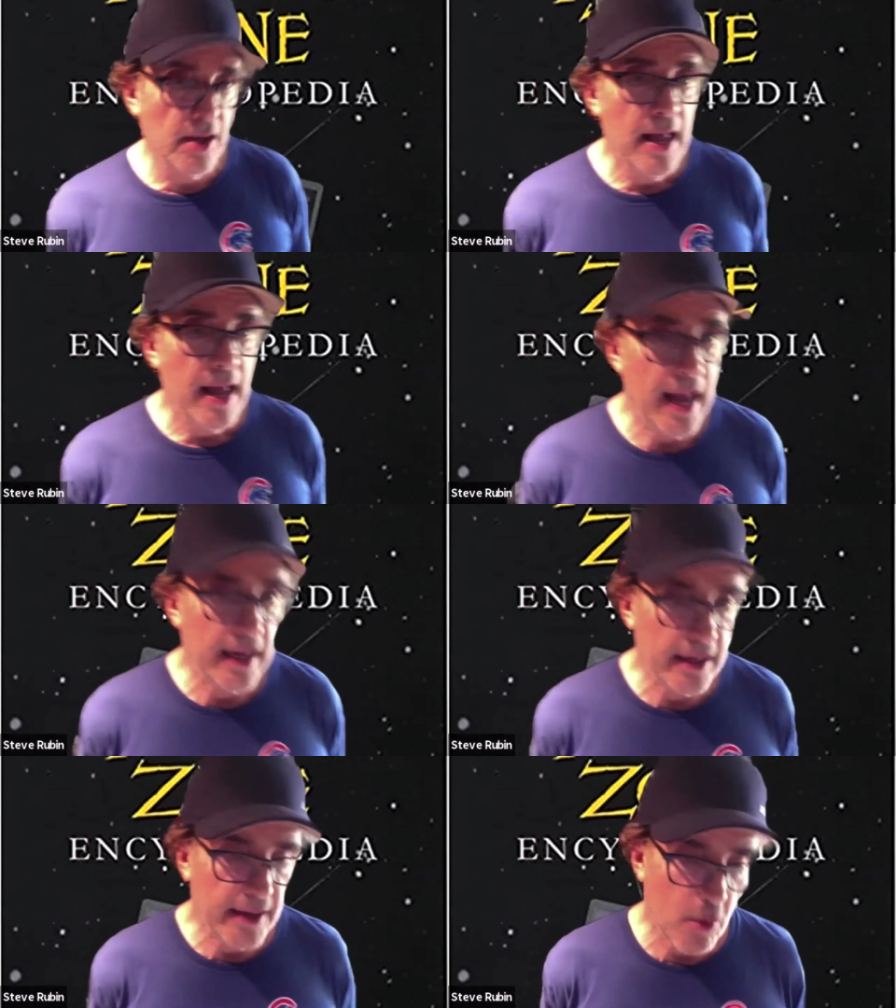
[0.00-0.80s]
And
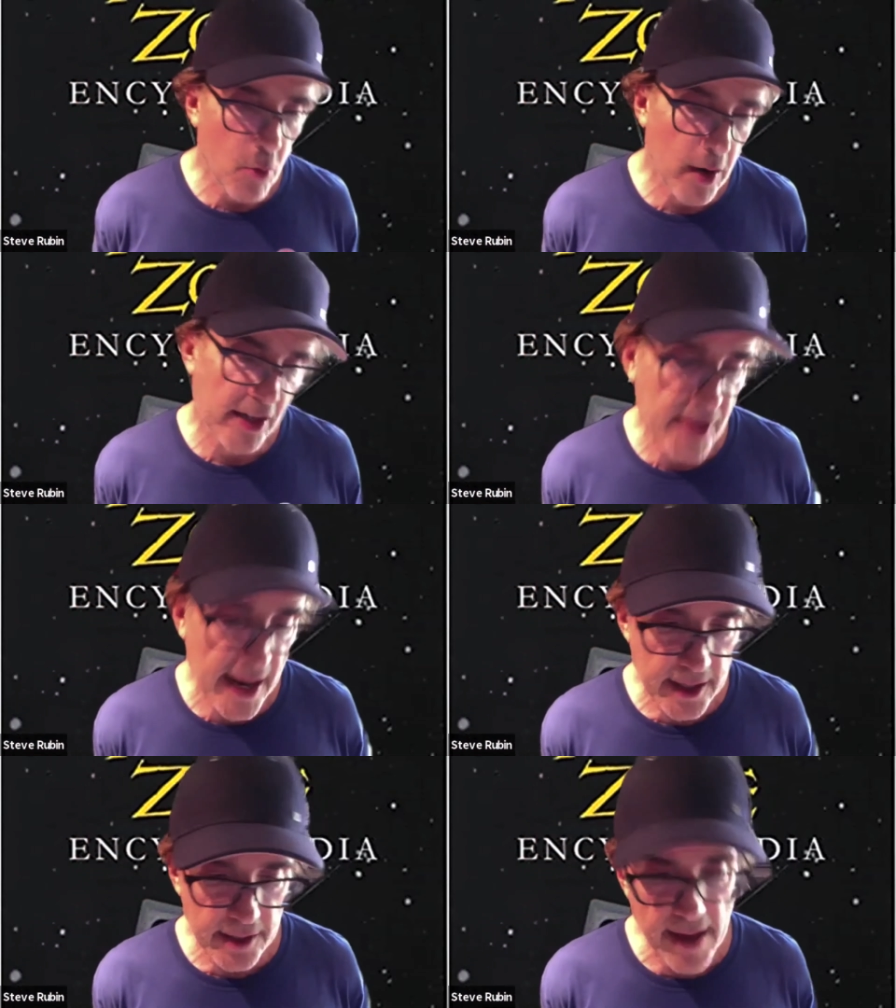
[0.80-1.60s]
a network
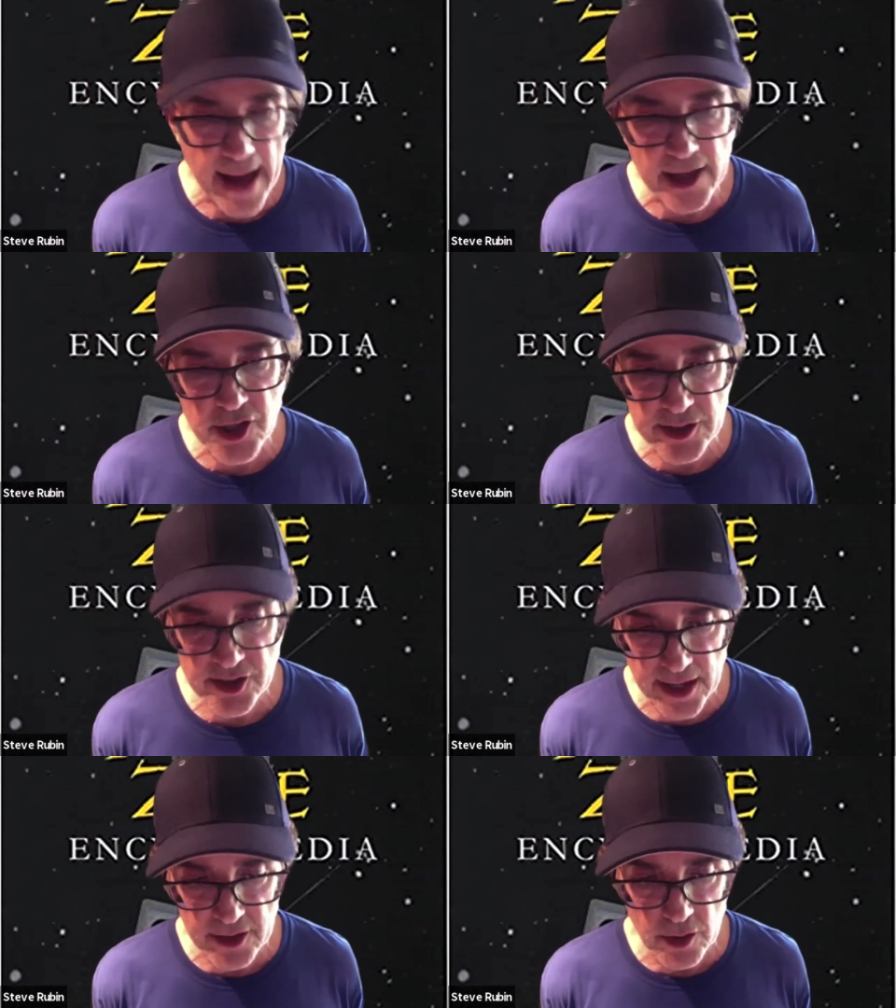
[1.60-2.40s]
executive actually
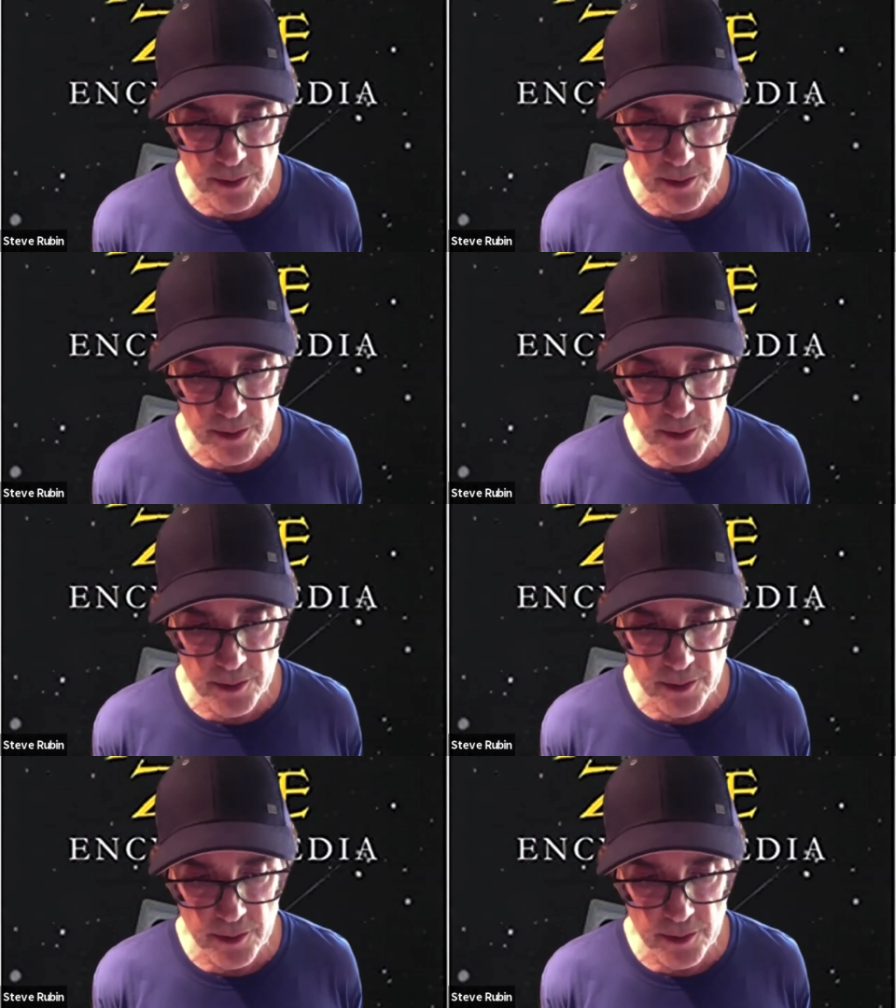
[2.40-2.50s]
said to him,